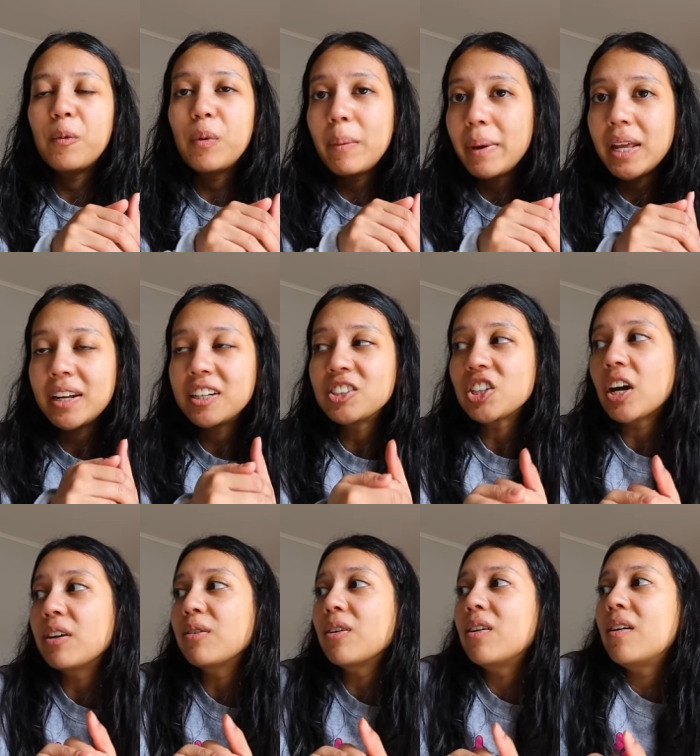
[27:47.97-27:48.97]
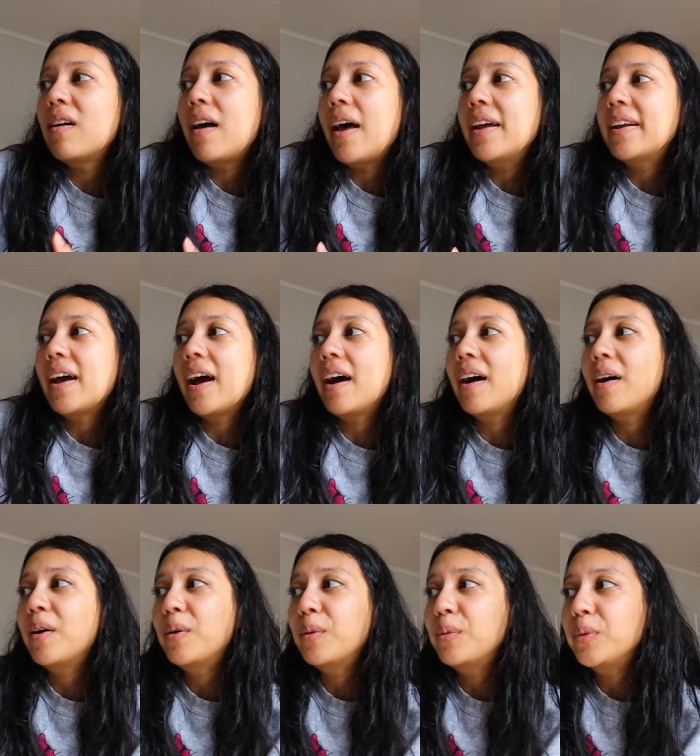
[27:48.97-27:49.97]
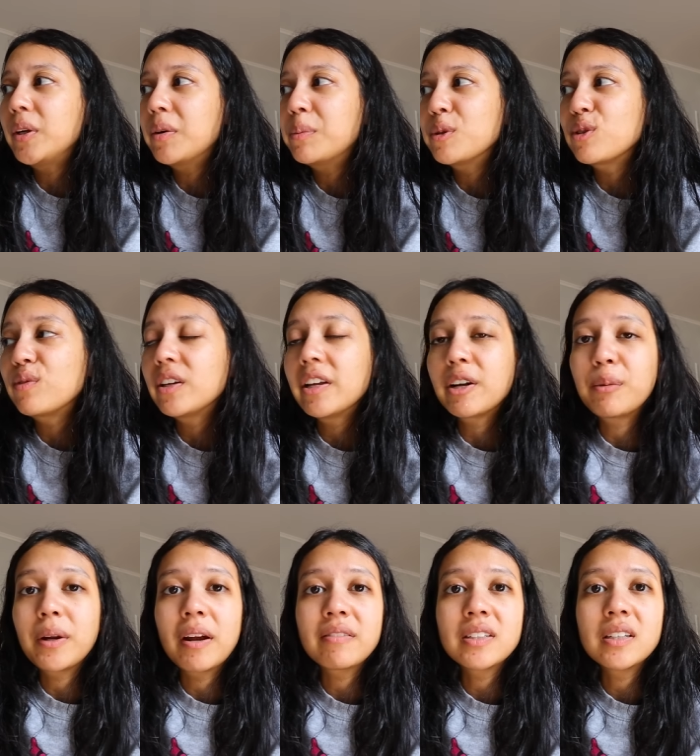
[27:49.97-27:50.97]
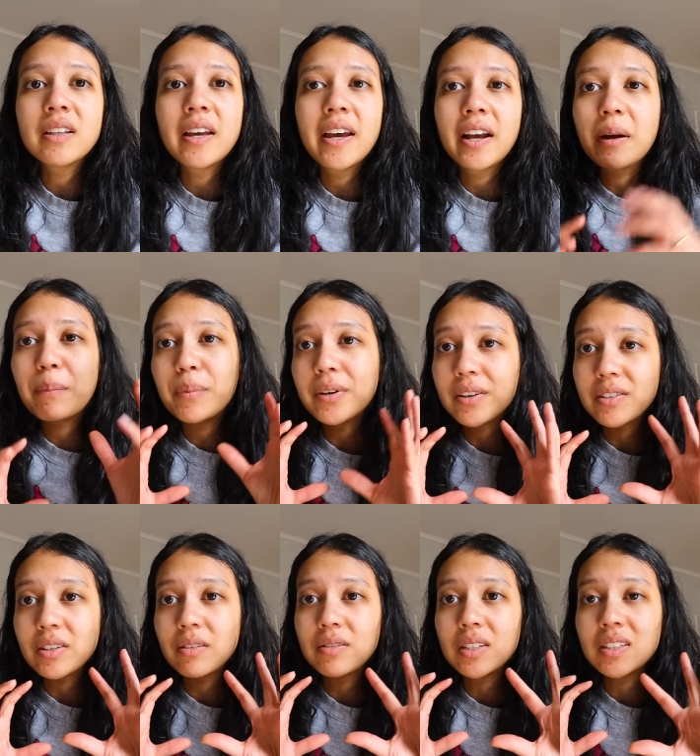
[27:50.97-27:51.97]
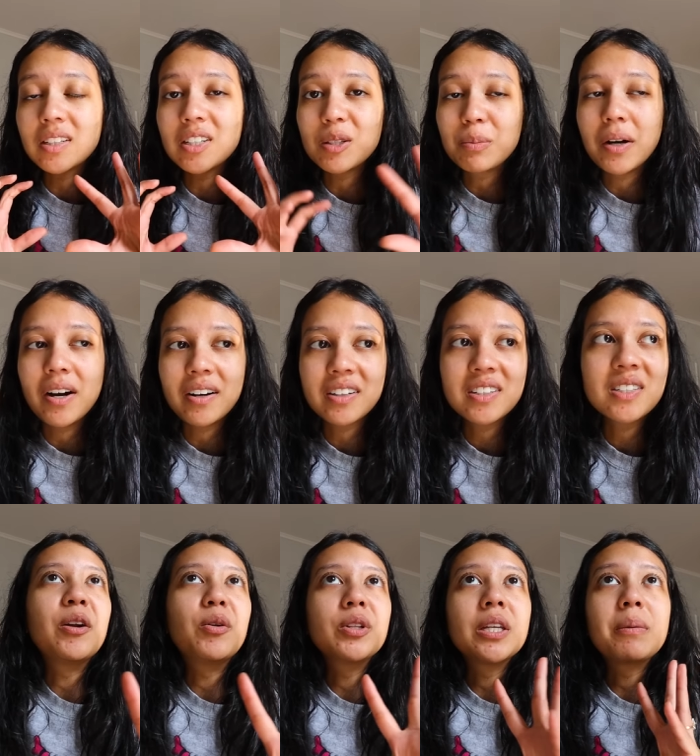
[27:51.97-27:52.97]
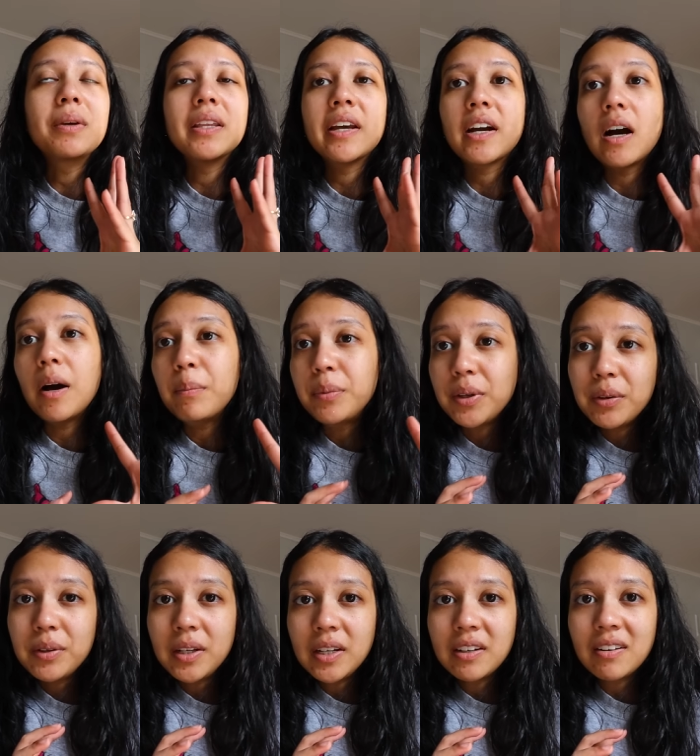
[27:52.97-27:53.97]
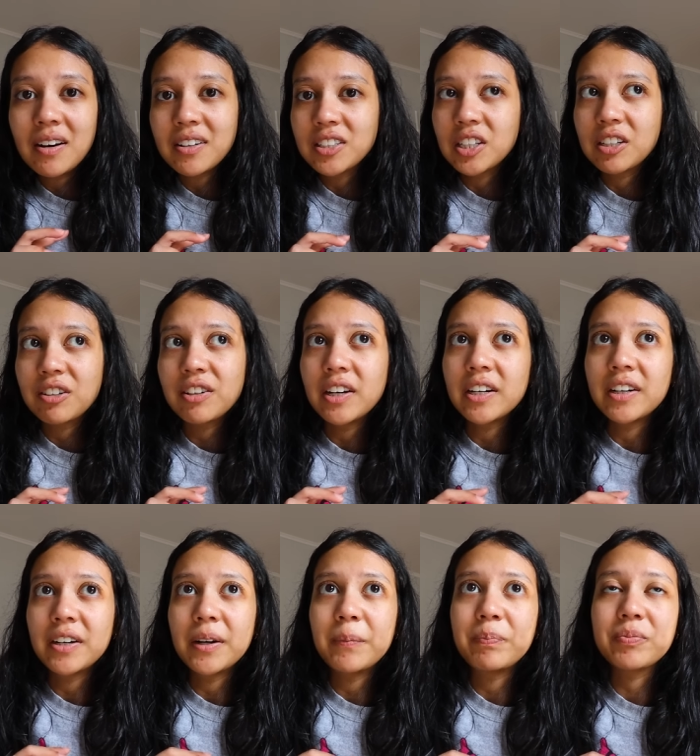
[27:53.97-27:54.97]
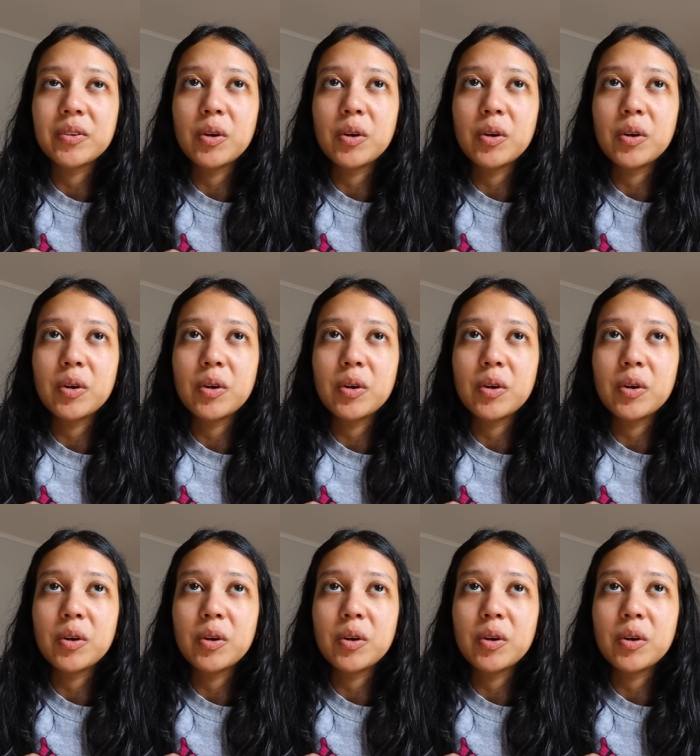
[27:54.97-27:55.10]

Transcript: women in general and how we almost feel like we have to like put ourselves into this box and only be like a beauty content creator